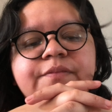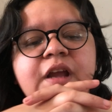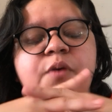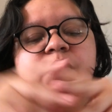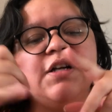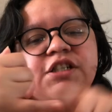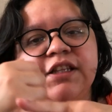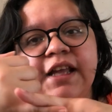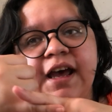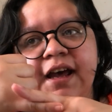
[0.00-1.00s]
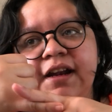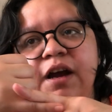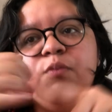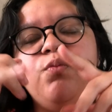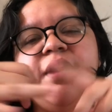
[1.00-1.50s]
I'm watching that.
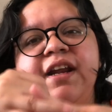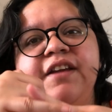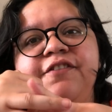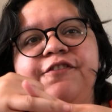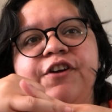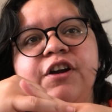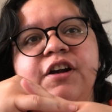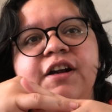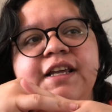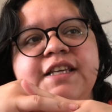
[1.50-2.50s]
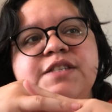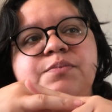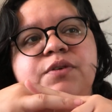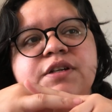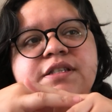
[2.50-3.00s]
I'm waiting for
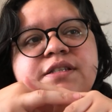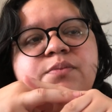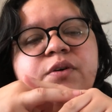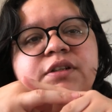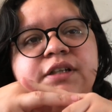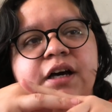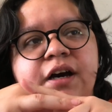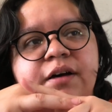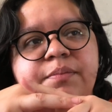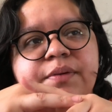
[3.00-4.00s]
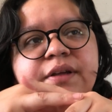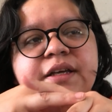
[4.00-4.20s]
Esports World Cup.